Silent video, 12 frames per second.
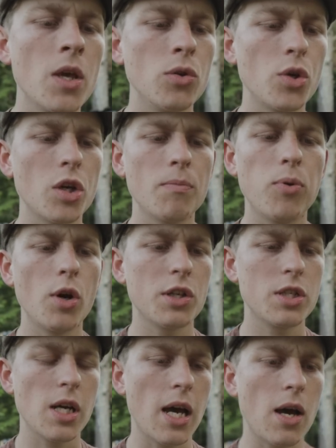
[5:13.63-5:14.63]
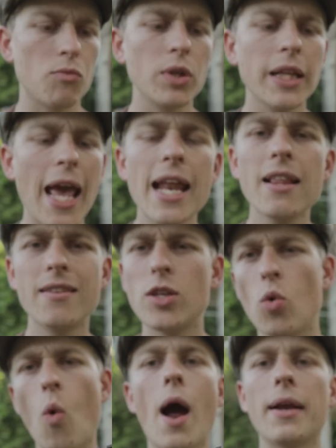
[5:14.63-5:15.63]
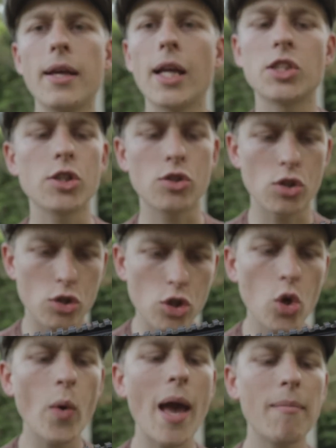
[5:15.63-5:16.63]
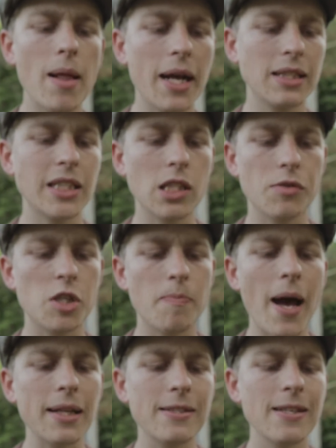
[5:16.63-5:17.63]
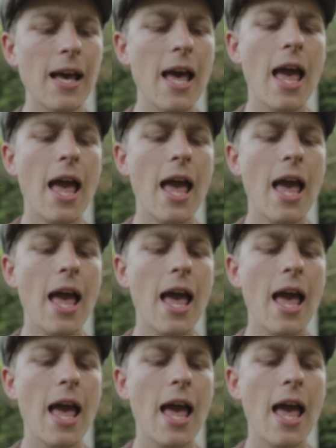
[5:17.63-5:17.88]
You can put really anything you want. It's just two M-LOK accessory spots.